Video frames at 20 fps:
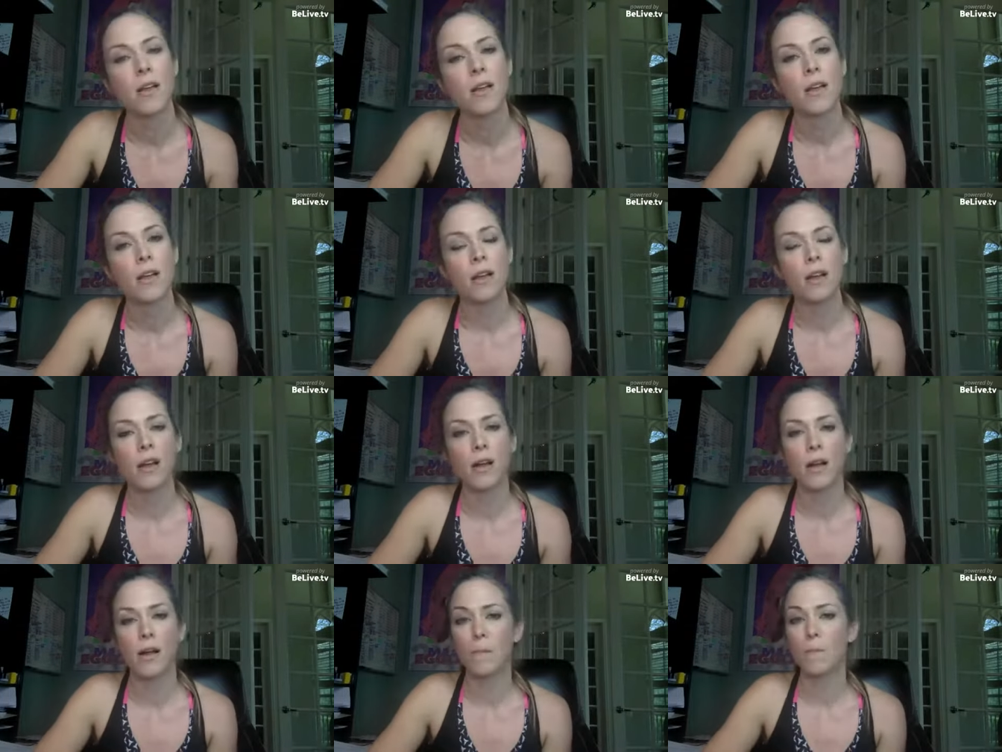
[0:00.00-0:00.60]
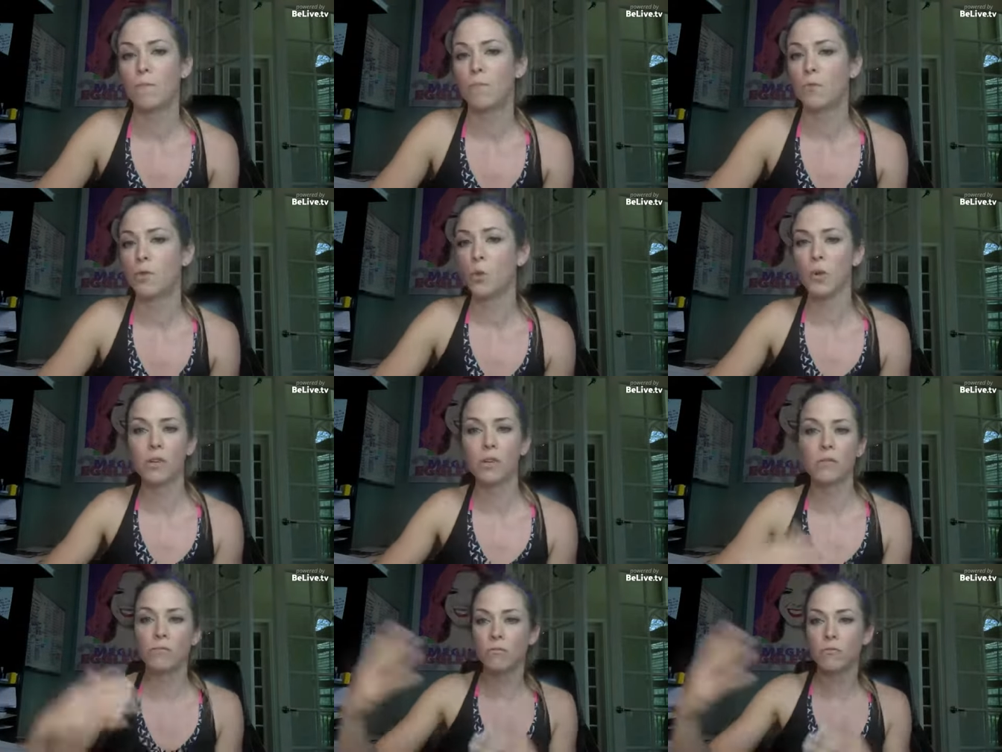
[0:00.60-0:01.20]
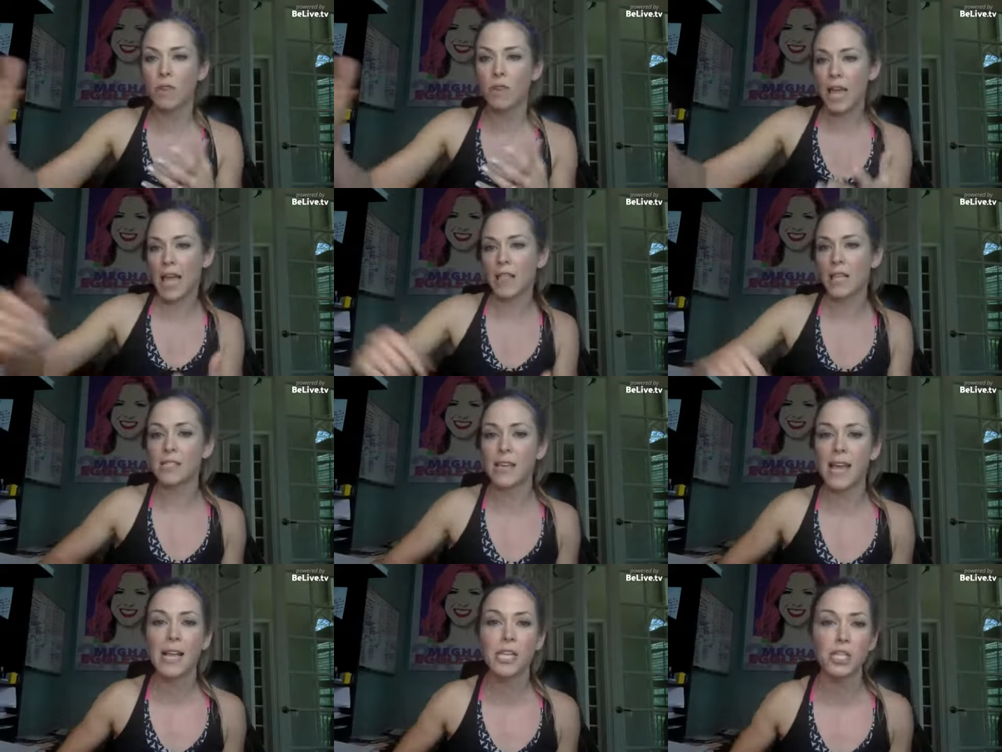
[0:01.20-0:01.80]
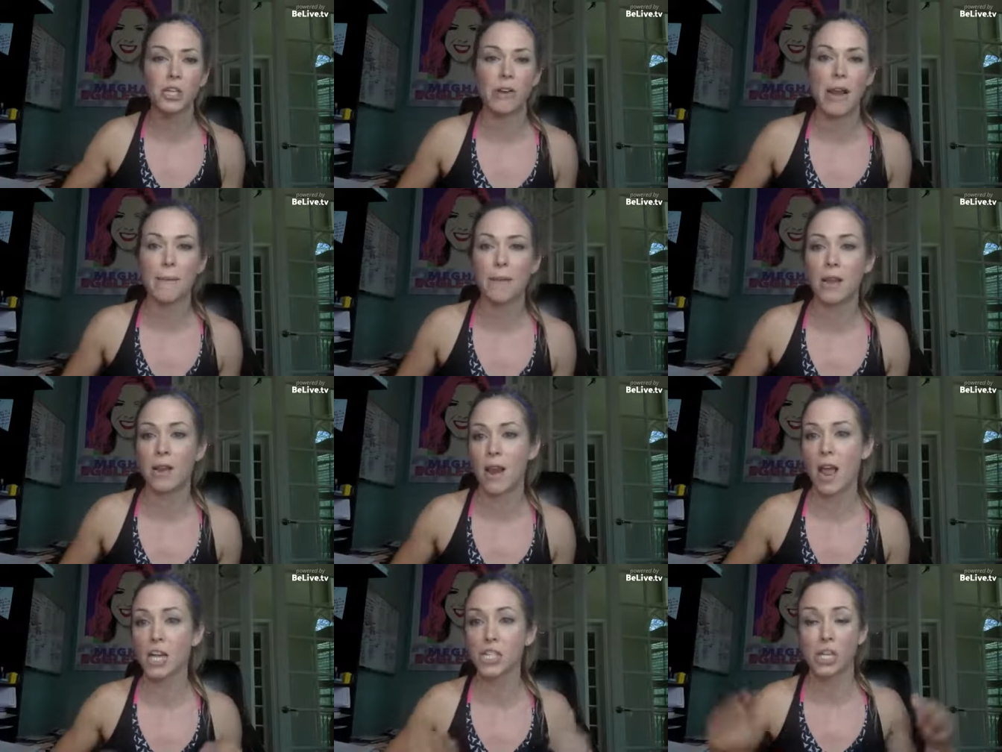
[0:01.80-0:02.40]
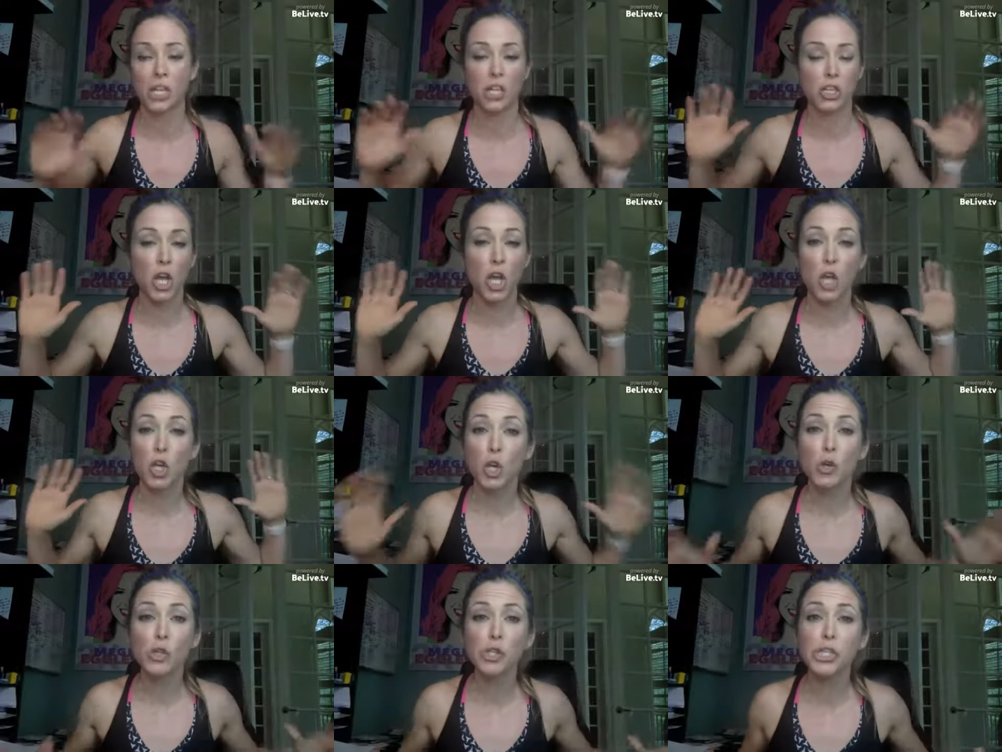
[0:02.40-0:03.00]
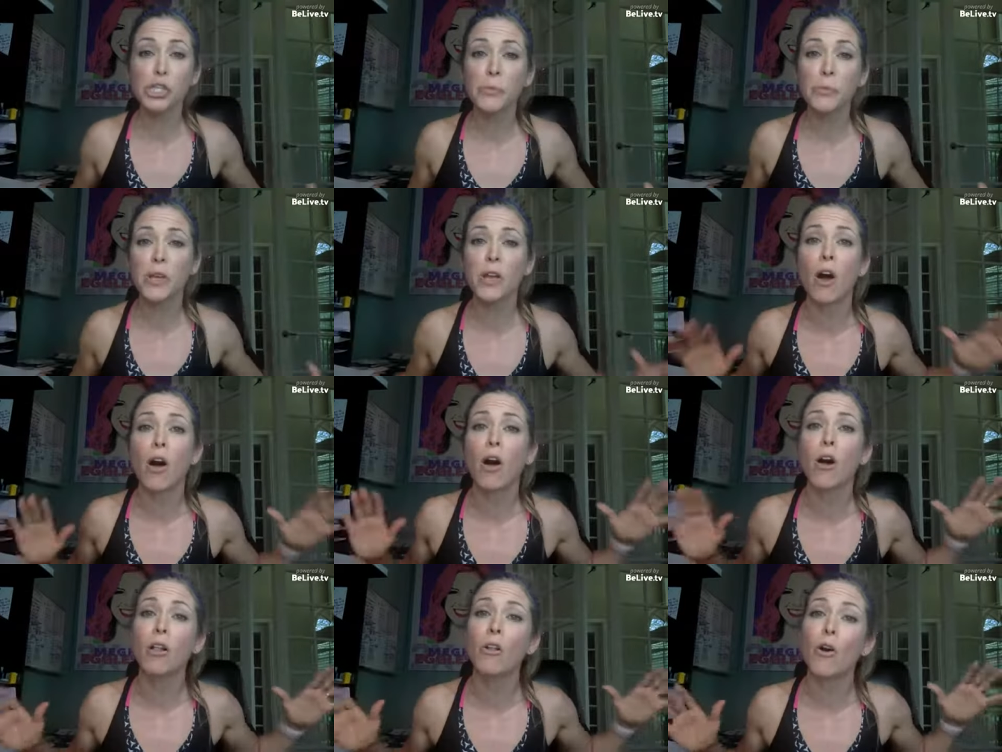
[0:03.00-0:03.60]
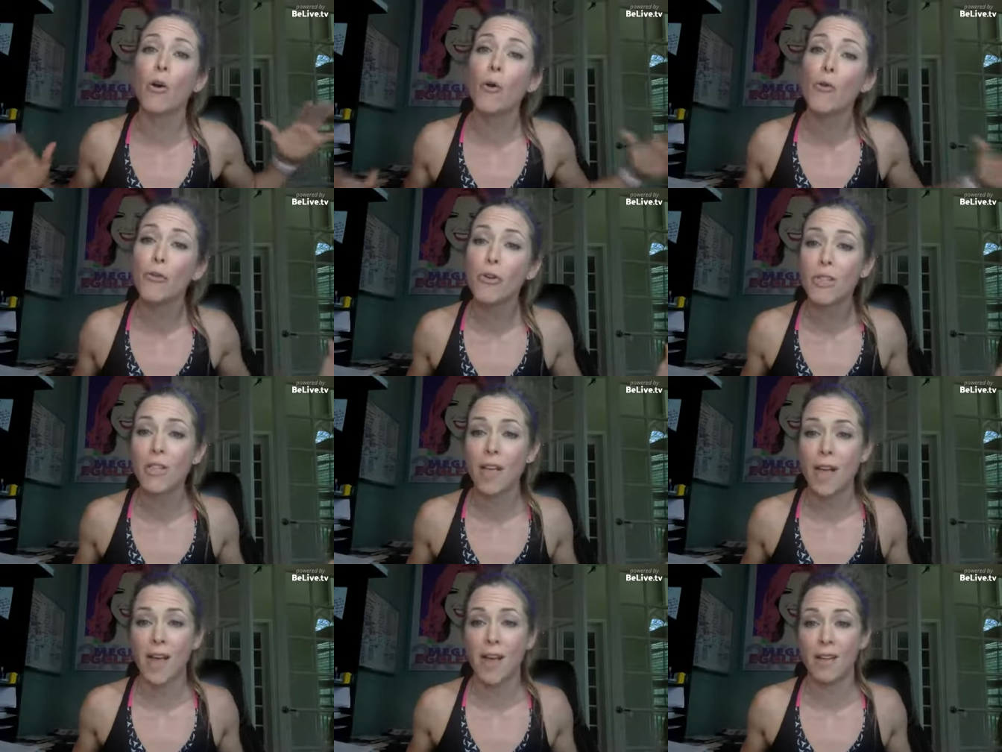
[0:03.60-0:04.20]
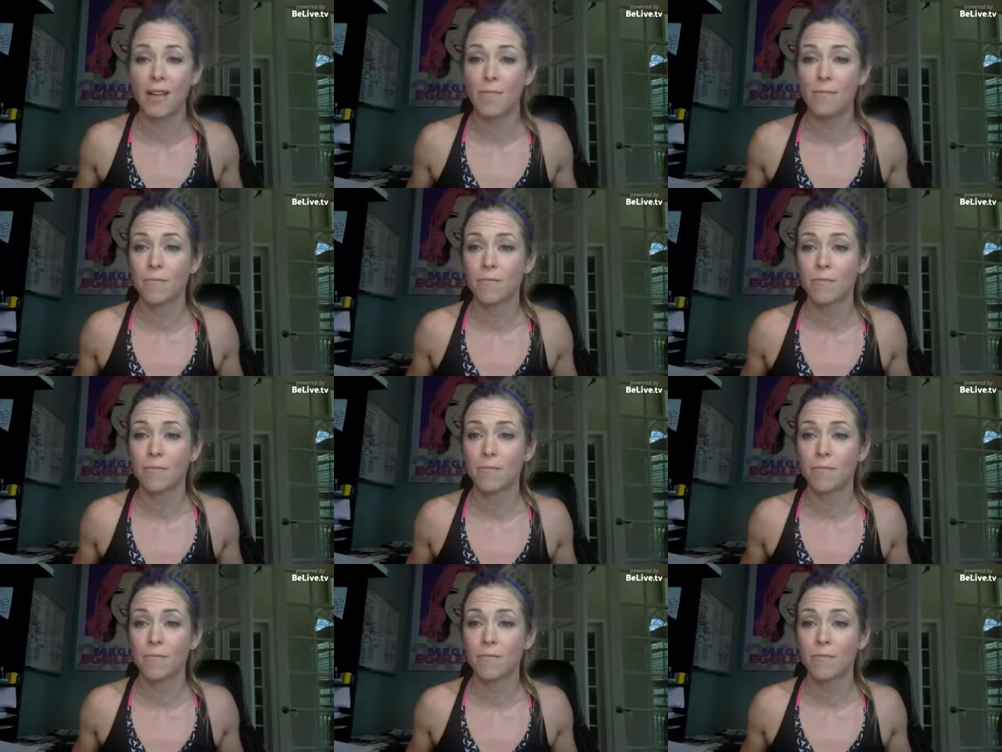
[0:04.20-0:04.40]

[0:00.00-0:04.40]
um, doing Haley's Gangster Act connections. You should be all over that.